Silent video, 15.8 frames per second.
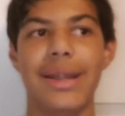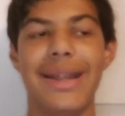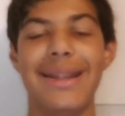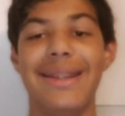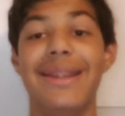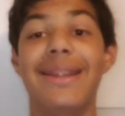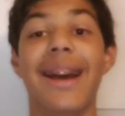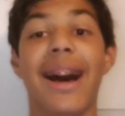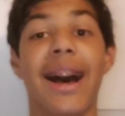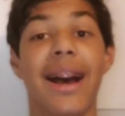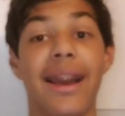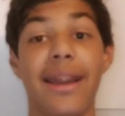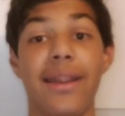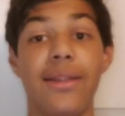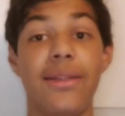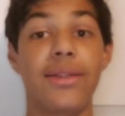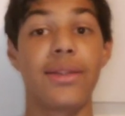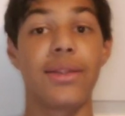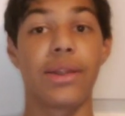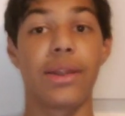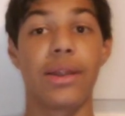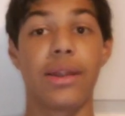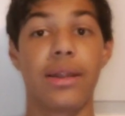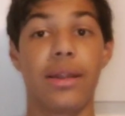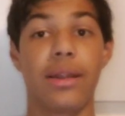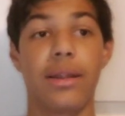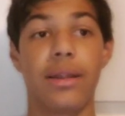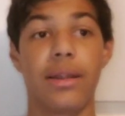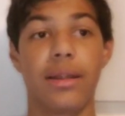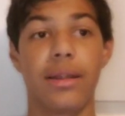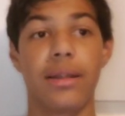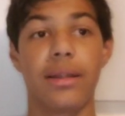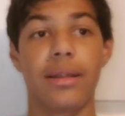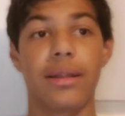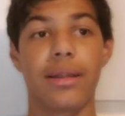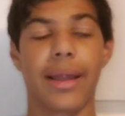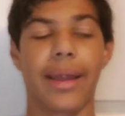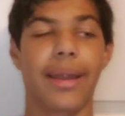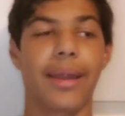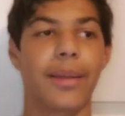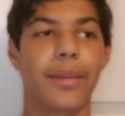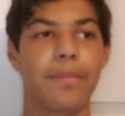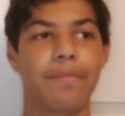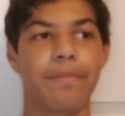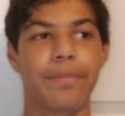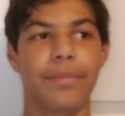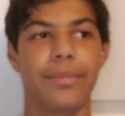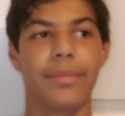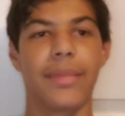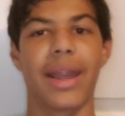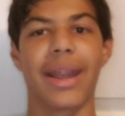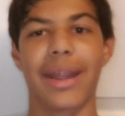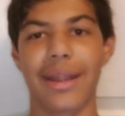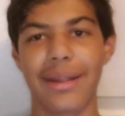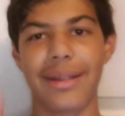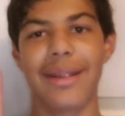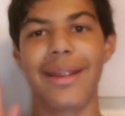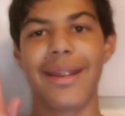he dies, like, like,